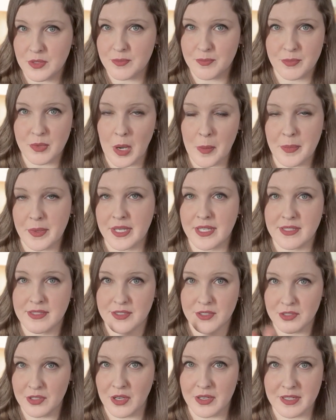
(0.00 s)
properties
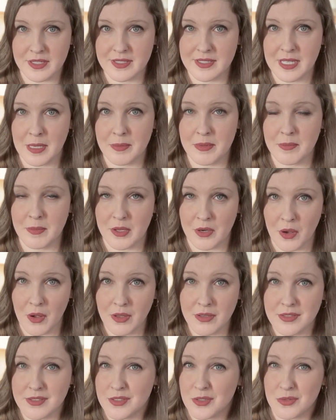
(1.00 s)
do not accept them at
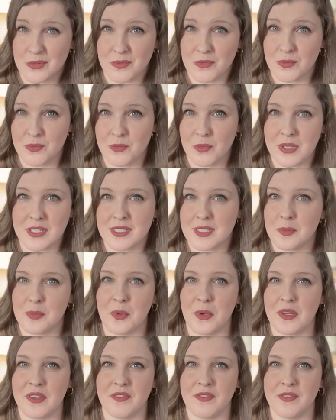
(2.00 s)
all, so what's the
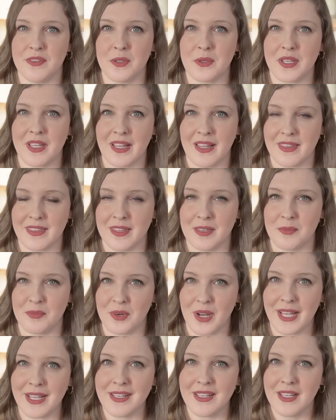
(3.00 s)
point of looking at them,
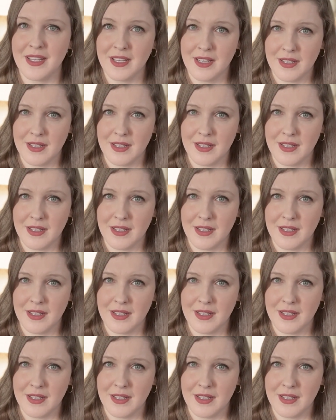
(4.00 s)
right?